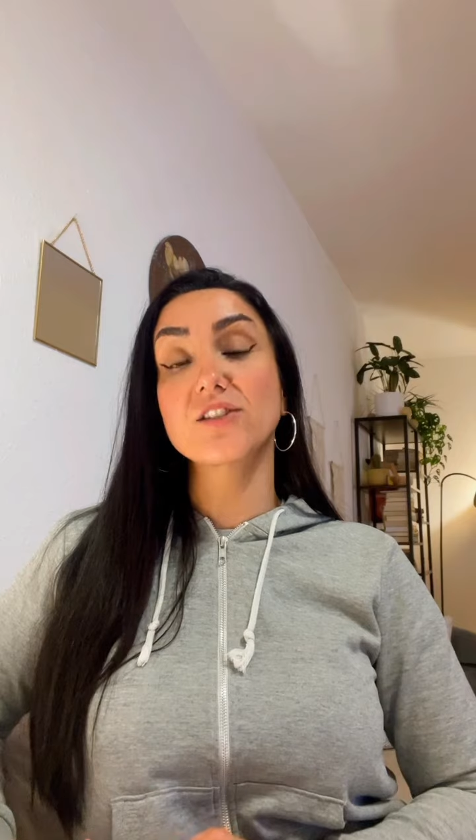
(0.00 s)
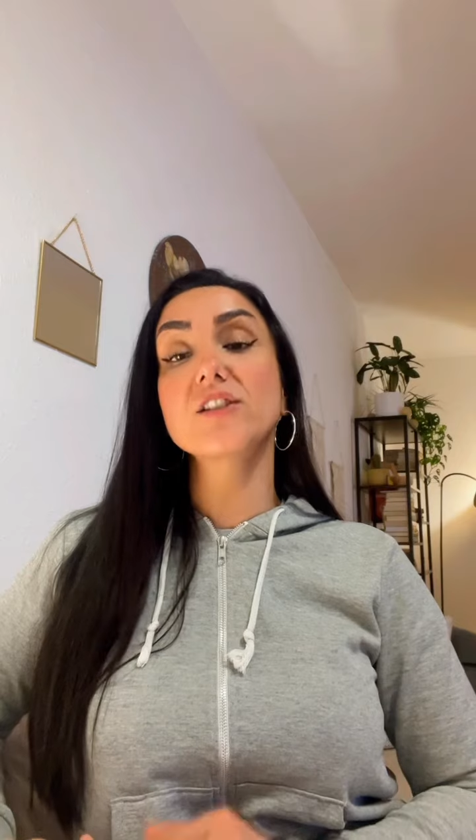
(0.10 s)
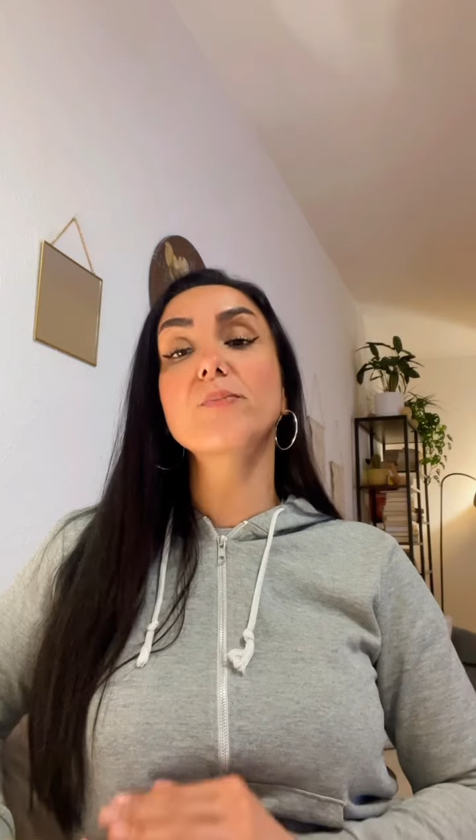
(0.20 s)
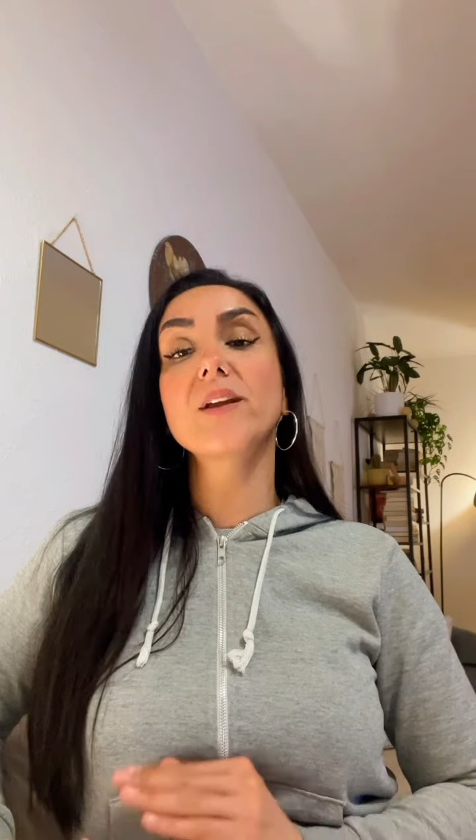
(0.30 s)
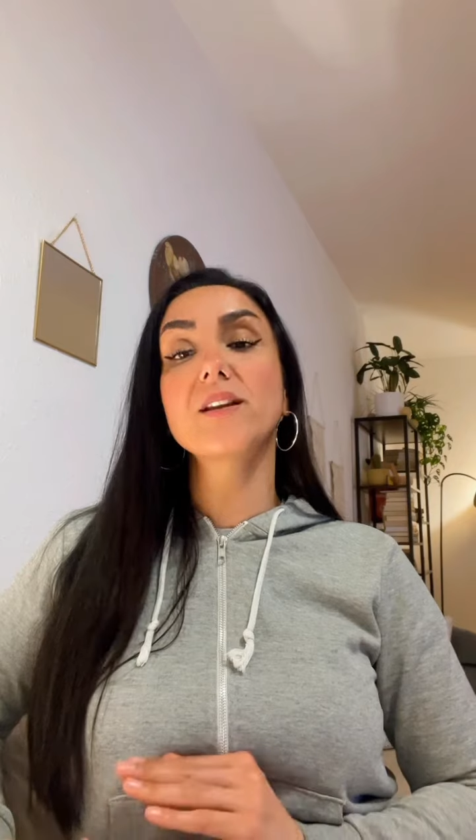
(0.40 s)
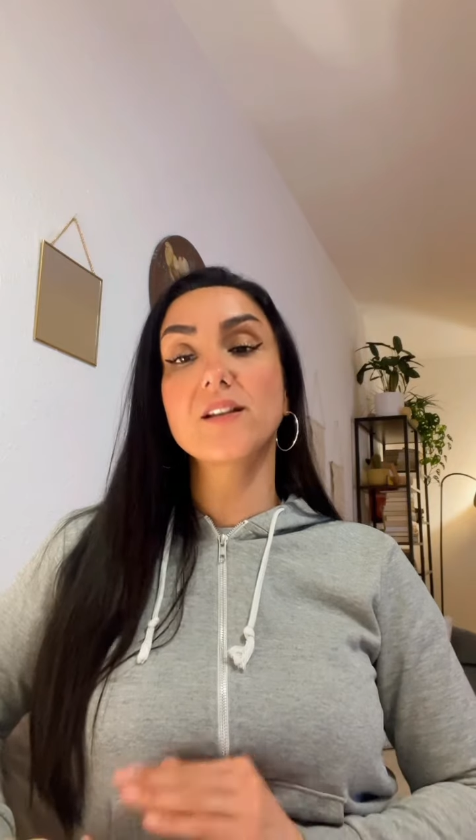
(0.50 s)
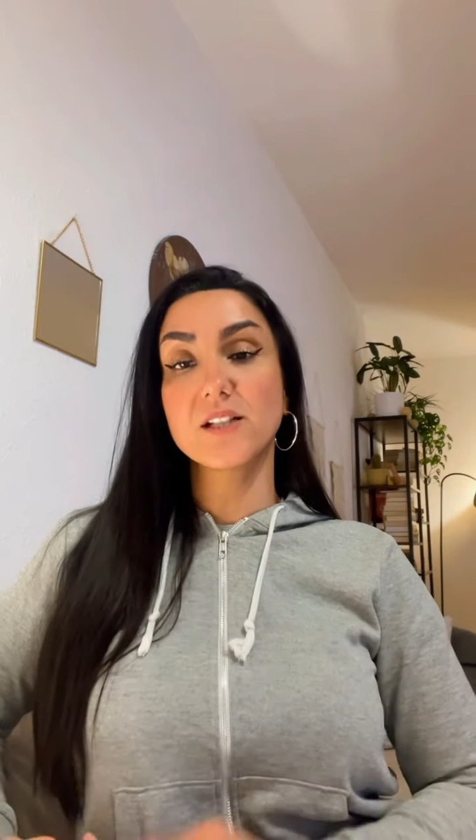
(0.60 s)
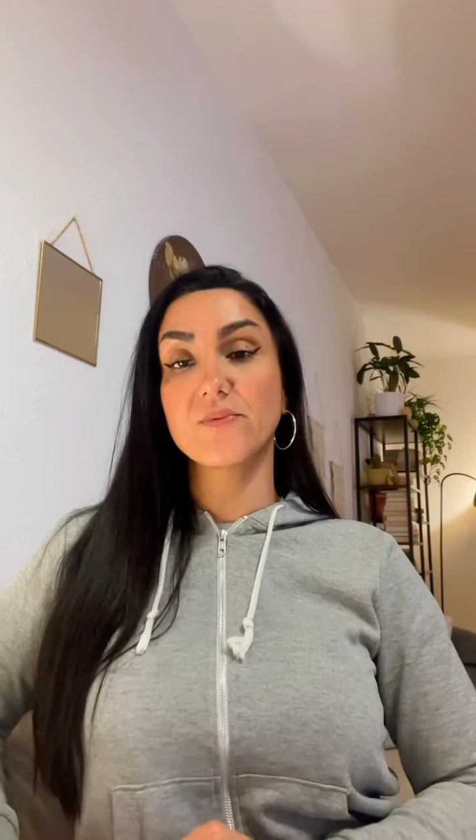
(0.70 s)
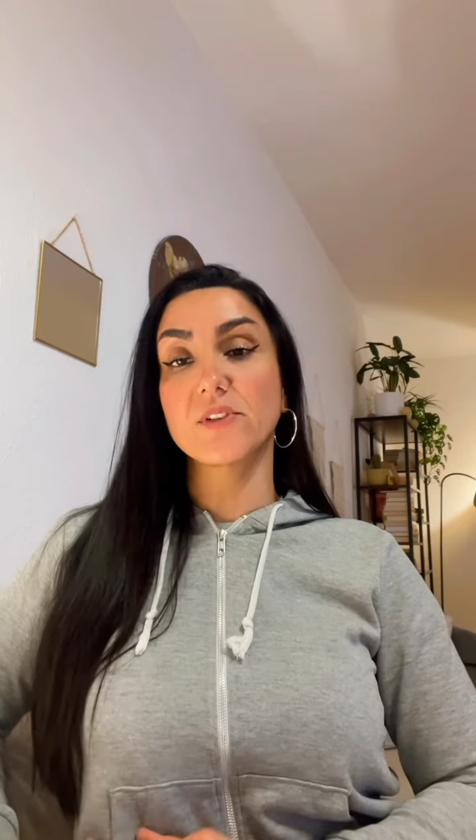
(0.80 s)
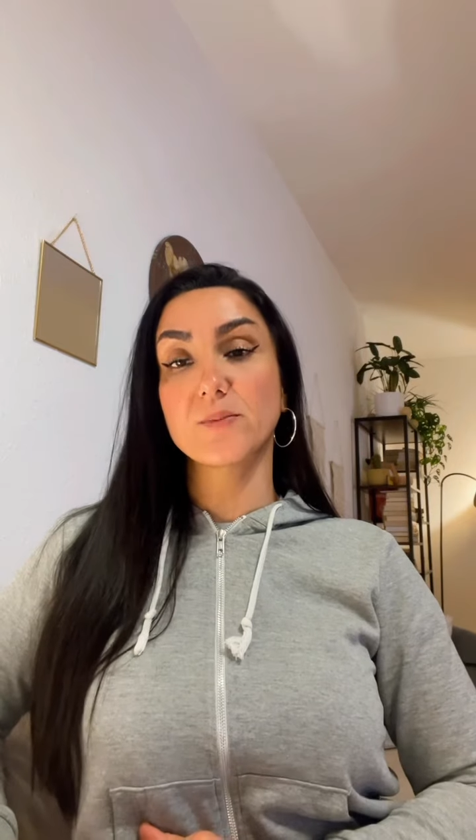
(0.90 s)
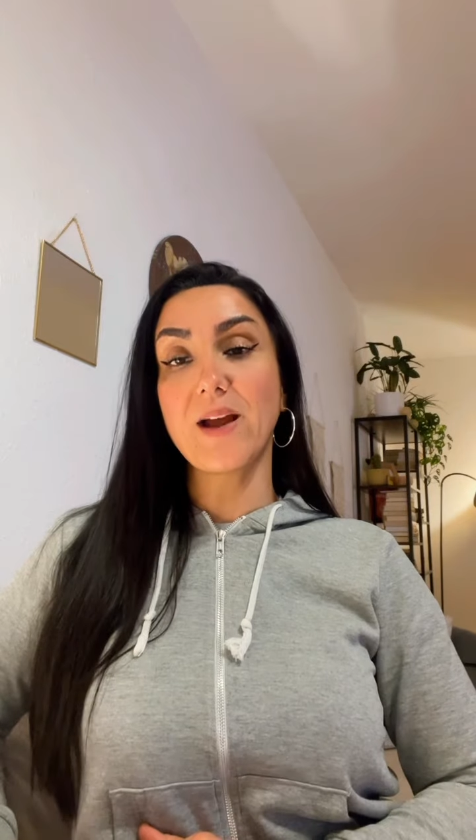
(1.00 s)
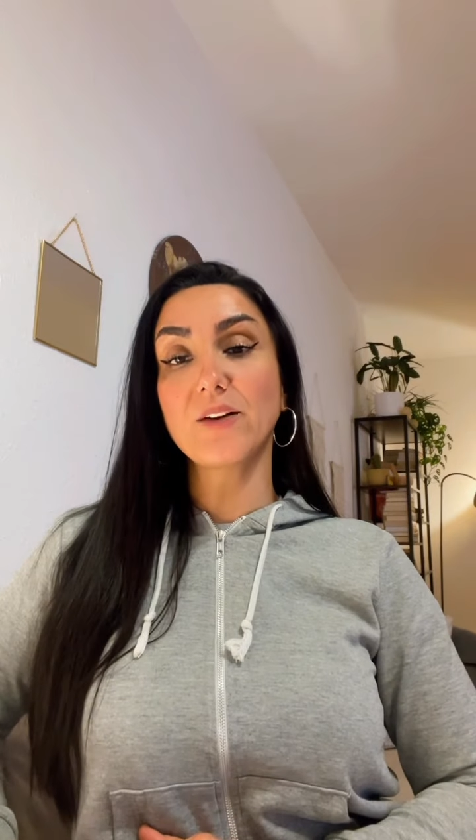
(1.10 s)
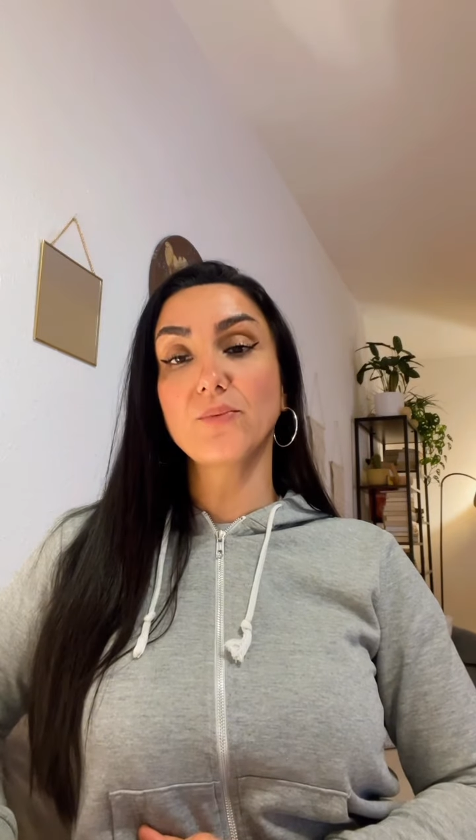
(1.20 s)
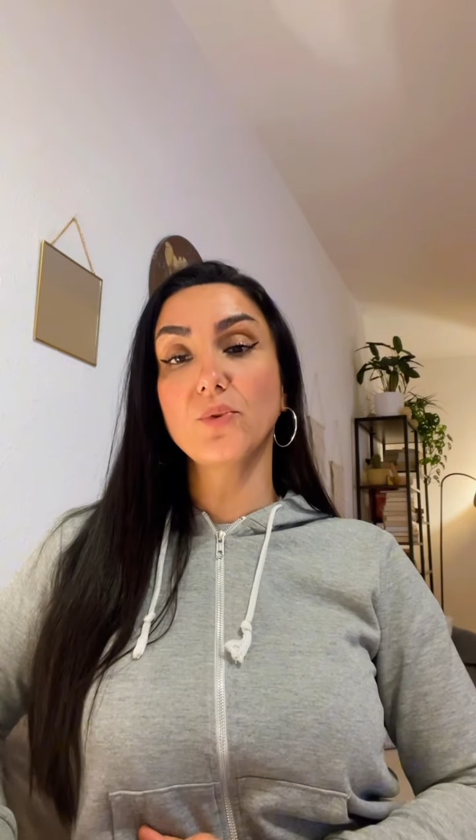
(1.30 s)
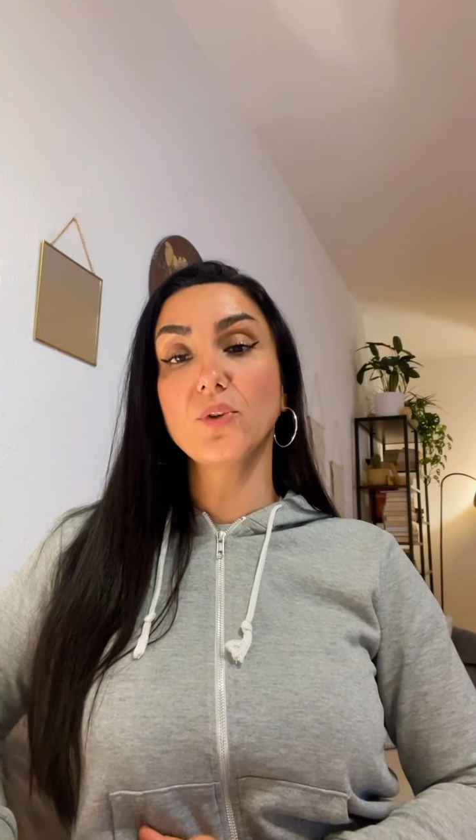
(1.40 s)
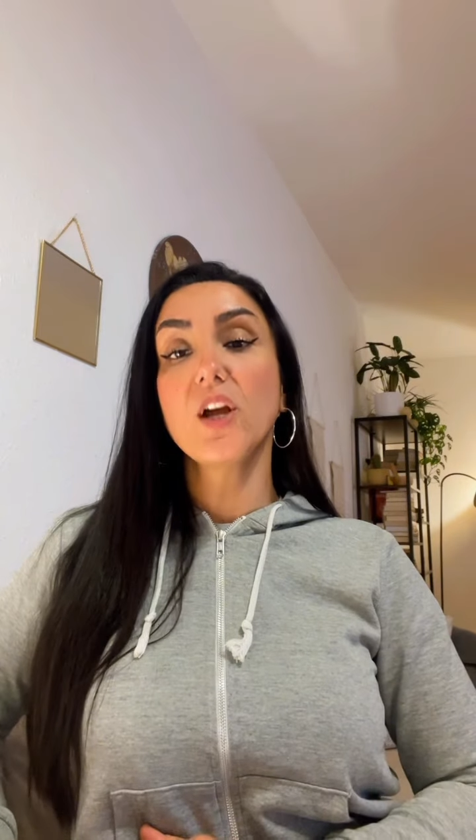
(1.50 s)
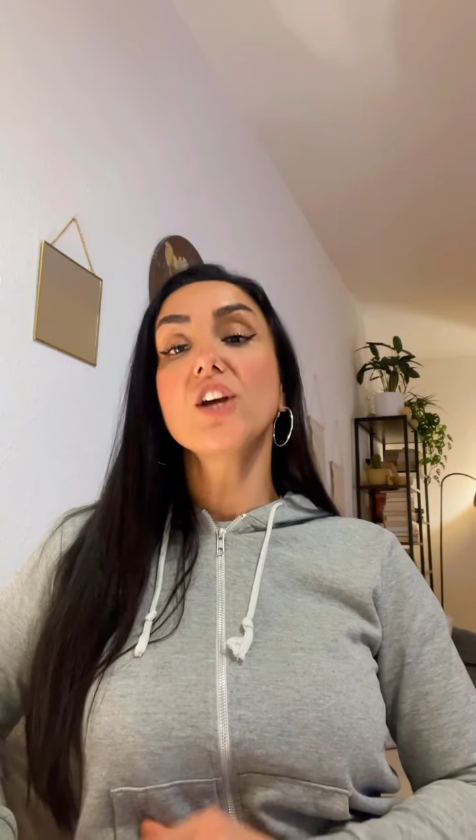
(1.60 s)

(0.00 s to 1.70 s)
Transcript: She's being disrespectful.